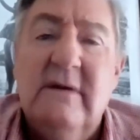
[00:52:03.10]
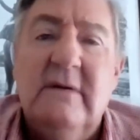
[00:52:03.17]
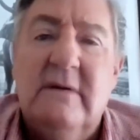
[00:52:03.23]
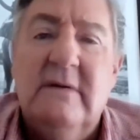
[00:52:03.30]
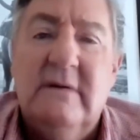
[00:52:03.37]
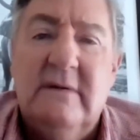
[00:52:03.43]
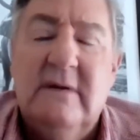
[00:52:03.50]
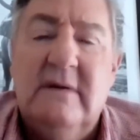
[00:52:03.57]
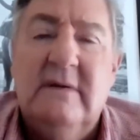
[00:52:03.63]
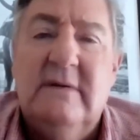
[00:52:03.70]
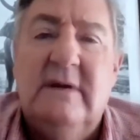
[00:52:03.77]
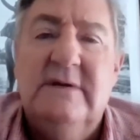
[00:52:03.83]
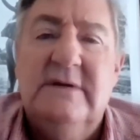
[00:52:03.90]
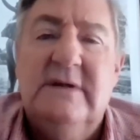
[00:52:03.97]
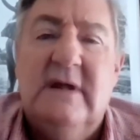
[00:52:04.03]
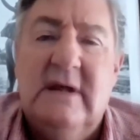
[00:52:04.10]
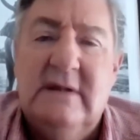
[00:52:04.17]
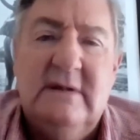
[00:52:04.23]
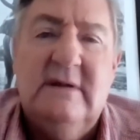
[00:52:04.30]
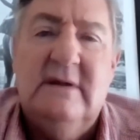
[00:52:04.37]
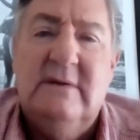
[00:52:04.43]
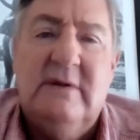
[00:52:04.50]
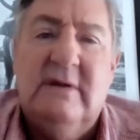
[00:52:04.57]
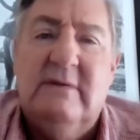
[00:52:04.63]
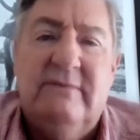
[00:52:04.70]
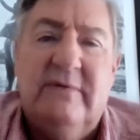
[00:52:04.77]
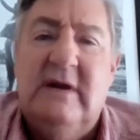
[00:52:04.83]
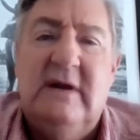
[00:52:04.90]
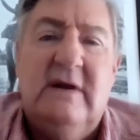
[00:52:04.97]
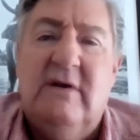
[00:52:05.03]
Oh, yeah. Yeah. And he says, they had the thing with a
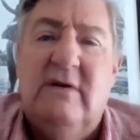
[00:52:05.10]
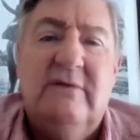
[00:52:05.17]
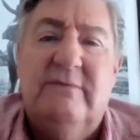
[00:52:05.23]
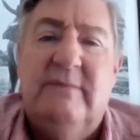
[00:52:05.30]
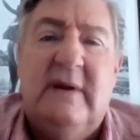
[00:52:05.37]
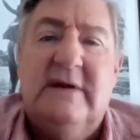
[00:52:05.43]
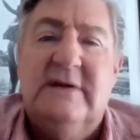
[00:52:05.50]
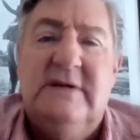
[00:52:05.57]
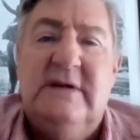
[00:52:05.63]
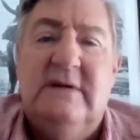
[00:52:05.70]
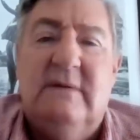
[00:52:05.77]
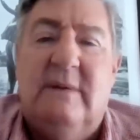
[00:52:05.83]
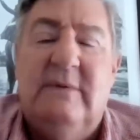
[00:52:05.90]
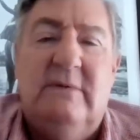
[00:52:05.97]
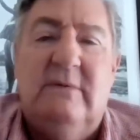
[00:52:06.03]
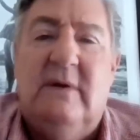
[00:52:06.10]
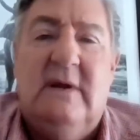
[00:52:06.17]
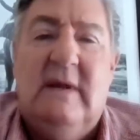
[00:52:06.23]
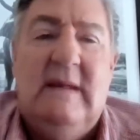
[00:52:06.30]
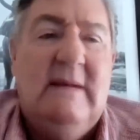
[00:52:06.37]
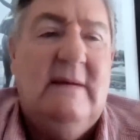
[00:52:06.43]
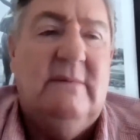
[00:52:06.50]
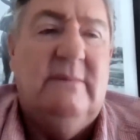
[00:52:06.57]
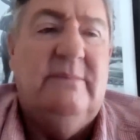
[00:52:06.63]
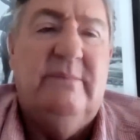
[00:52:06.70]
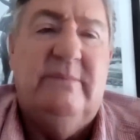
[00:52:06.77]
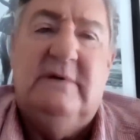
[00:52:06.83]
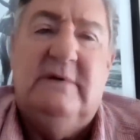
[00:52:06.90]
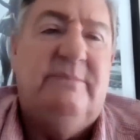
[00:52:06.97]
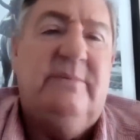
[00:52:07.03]
funny curved magazine. I mean,
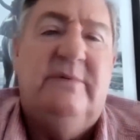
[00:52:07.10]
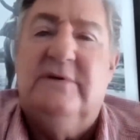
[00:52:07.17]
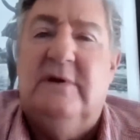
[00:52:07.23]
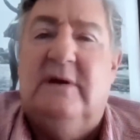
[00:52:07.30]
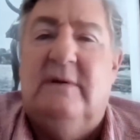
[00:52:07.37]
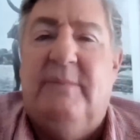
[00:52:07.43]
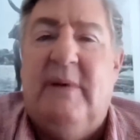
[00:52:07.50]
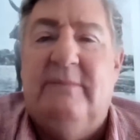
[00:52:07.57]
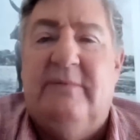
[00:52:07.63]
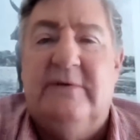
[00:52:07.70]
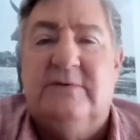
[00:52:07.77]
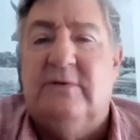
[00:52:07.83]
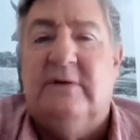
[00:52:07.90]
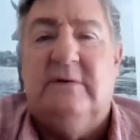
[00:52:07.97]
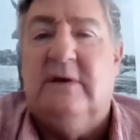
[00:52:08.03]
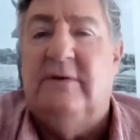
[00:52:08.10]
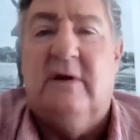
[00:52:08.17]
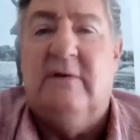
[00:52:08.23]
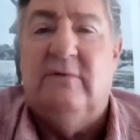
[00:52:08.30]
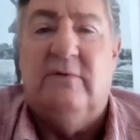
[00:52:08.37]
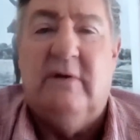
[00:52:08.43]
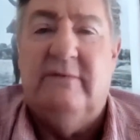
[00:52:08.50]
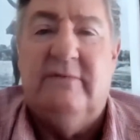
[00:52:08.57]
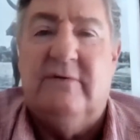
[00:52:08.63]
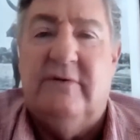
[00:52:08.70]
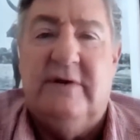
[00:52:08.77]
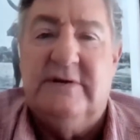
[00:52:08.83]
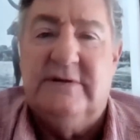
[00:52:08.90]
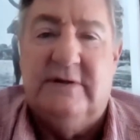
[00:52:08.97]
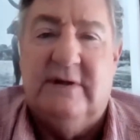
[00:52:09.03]
pamphlets all had gone over, all over
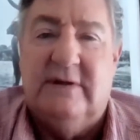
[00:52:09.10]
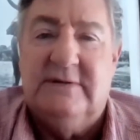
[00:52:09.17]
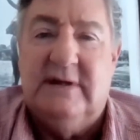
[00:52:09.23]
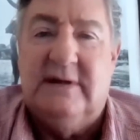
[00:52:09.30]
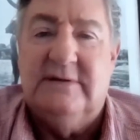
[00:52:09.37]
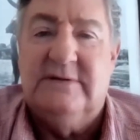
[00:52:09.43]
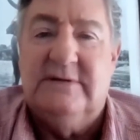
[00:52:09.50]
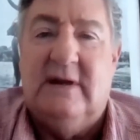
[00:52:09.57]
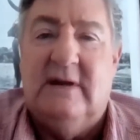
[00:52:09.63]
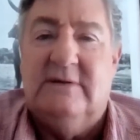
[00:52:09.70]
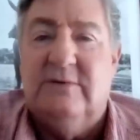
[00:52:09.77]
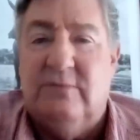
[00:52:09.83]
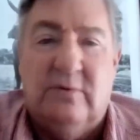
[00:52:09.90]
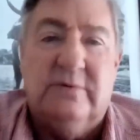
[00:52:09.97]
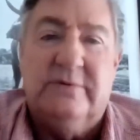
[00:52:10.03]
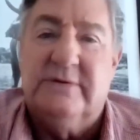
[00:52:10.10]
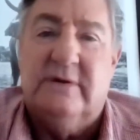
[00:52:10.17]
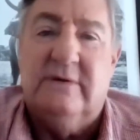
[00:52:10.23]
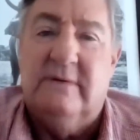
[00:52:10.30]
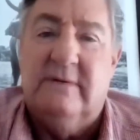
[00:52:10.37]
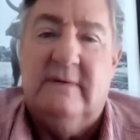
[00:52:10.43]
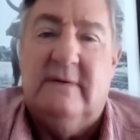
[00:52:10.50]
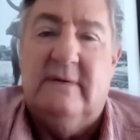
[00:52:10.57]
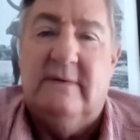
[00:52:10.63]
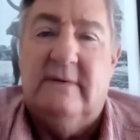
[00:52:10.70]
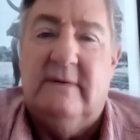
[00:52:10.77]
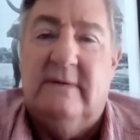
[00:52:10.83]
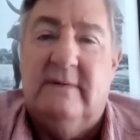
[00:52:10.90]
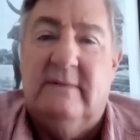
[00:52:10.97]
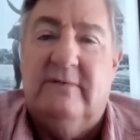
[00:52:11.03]
Rhodesia in those days, showing rewards on
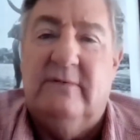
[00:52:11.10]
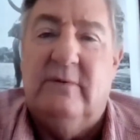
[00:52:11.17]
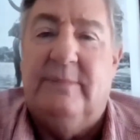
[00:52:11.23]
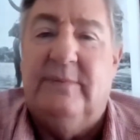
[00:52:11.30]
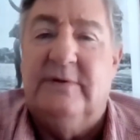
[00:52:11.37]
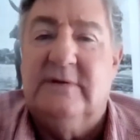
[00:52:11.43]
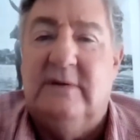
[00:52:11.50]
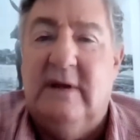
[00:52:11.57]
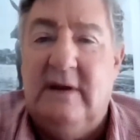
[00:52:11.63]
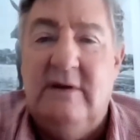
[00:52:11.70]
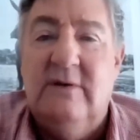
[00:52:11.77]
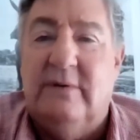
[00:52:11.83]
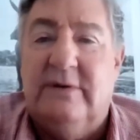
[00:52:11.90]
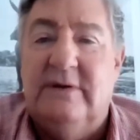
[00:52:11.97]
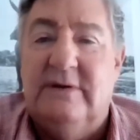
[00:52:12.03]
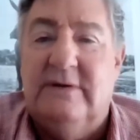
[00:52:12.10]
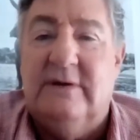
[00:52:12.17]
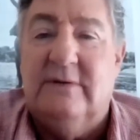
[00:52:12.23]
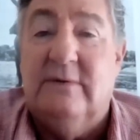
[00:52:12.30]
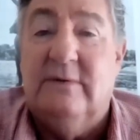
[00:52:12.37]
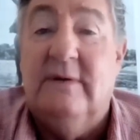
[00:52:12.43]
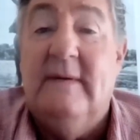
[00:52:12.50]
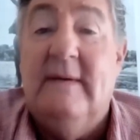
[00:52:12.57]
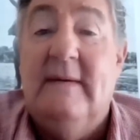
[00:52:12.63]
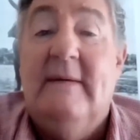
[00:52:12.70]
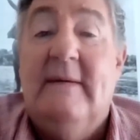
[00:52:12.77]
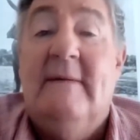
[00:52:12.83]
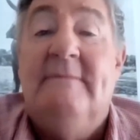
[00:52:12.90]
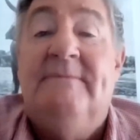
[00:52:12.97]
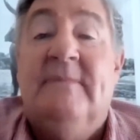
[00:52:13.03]
for weapons. So they knew what these things
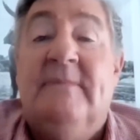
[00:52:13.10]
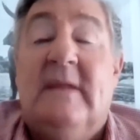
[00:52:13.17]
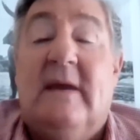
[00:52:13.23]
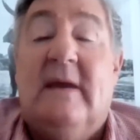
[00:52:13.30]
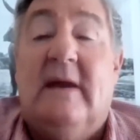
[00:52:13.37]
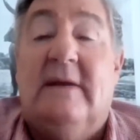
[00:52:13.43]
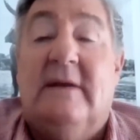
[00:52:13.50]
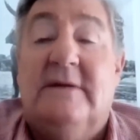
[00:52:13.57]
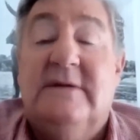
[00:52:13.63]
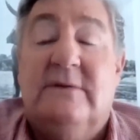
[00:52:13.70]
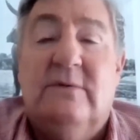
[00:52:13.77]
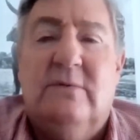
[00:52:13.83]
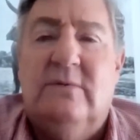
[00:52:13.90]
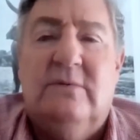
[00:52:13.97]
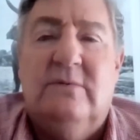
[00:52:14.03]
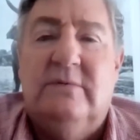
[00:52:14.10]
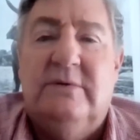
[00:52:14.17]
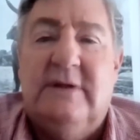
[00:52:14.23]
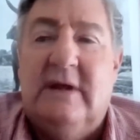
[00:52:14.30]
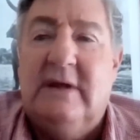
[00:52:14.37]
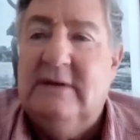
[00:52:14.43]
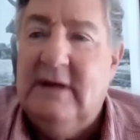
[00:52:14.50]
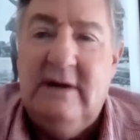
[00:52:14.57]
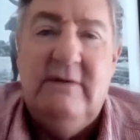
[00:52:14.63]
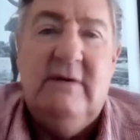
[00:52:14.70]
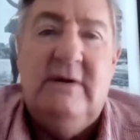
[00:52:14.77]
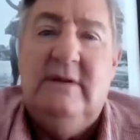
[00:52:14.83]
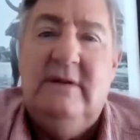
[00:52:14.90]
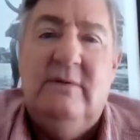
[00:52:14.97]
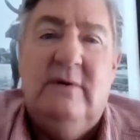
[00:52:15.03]
were. And I said, well, did they tell you
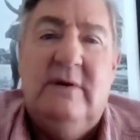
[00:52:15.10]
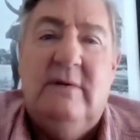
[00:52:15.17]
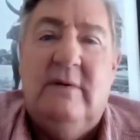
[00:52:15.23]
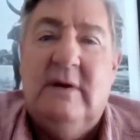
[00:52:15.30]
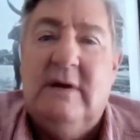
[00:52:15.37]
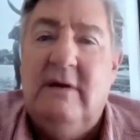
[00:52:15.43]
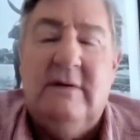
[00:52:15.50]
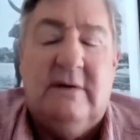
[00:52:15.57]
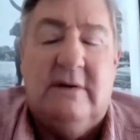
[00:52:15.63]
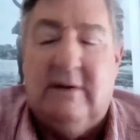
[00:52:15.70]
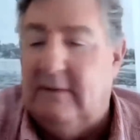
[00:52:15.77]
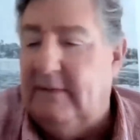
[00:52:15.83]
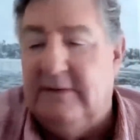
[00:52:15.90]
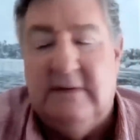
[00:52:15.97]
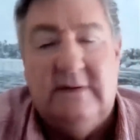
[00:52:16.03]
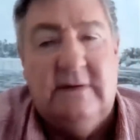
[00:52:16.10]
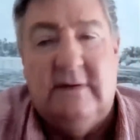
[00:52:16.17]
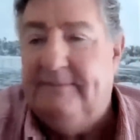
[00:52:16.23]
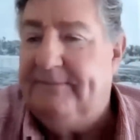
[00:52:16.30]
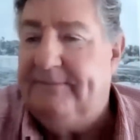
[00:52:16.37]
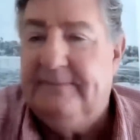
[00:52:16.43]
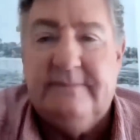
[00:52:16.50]
anything where they were going? No. He said, no.